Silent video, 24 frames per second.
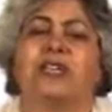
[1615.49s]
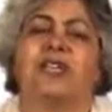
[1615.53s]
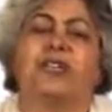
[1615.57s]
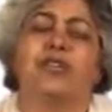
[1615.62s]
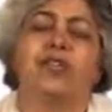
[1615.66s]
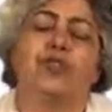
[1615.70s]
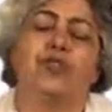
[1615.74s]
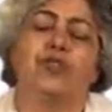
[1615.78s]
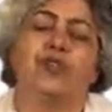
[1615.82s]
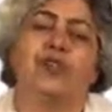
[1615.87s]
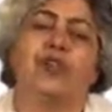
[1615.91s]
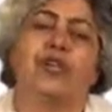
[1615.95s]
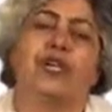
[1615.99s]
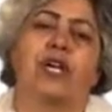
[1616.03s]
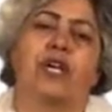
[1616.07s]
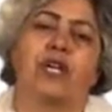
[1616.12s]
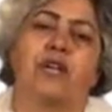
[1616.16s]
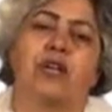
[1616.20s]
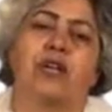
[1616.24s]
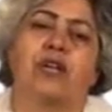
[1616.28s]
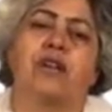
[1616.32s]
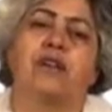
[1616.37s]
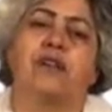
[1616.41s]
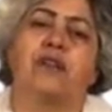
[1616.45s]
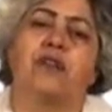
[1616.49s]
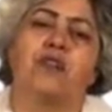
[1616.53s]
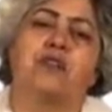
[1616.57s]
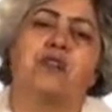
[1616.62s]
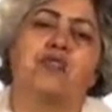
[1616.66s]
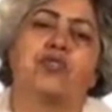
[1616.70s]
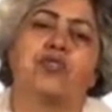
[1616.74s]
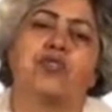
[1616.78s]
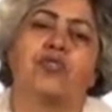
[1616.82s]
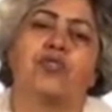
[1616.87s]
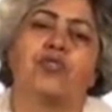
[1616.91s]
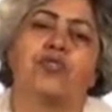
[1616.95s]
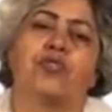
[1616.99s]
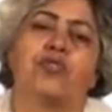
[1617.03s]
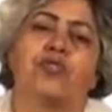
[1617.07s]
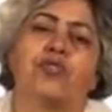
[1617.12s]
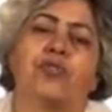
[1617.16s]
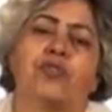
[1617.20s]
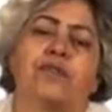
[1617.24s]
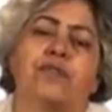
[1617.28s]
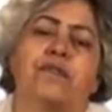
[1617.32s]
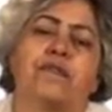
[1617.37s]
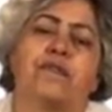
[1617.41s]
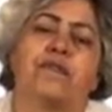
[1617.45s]
You can also
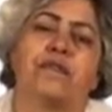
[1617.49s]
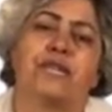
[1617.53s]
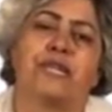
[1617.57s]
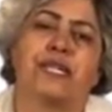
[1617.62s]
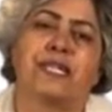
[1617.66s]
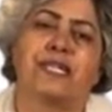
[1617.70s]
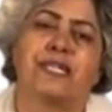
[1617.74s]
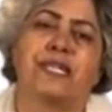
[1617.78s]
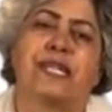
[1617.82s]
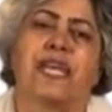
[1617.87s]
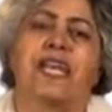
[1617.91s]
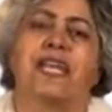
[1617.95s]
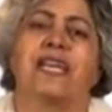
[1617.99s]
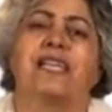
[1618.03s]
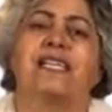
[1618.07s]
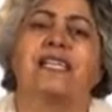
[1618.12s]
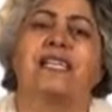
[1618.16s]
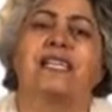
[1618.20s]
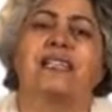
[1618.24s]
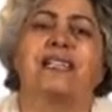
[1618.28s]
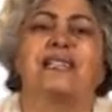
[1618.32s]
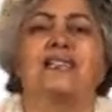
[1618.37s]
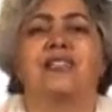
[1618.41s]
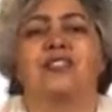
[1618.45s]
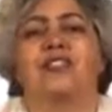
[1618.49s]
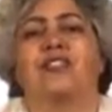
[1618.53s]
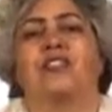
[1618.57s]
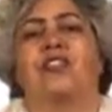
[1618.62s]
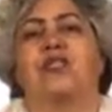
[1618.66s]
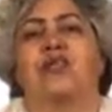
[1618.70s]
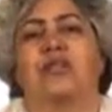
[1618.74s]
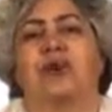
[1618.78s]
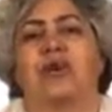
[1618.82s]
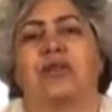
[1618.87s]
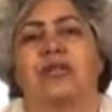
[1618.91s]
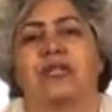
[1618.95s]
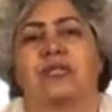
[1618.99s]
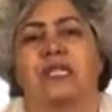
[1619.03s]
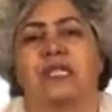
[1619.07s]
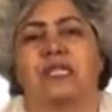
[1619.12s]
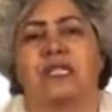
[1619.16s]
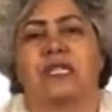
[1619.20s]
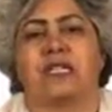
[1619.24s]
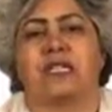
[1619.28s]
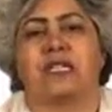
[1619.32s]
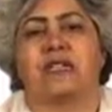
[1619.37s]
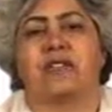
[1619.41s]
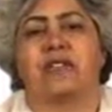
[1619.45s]
pretend that you are
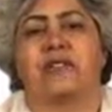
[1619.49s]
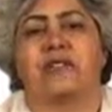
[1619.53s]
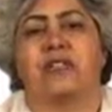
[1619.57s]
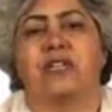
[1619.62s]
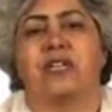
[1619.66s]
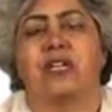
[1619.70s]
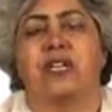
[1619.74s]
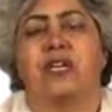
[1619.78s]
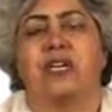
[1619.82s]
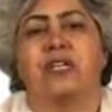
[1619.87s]
reserved.